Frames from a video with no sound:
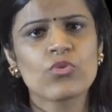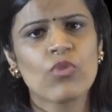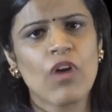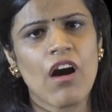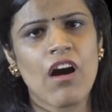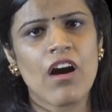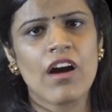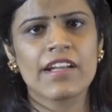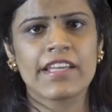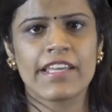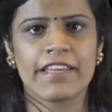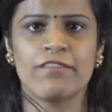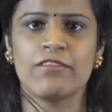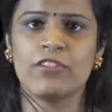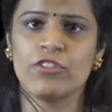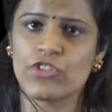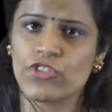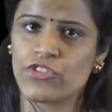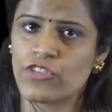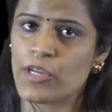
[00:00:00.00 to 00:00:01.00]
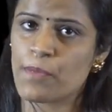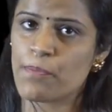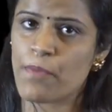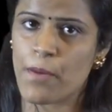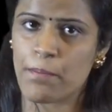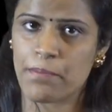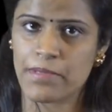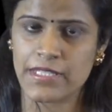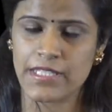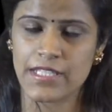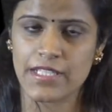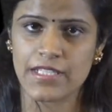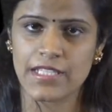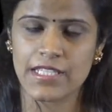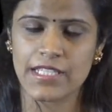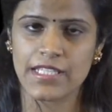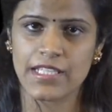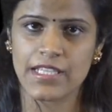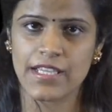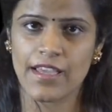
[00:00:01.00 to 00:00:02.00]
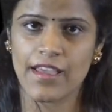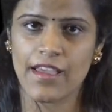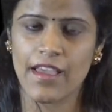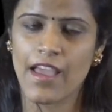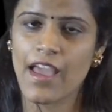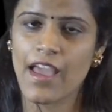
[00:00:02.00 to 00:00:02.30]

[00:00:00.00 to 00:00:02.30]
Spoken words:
to our evolutionary purposes.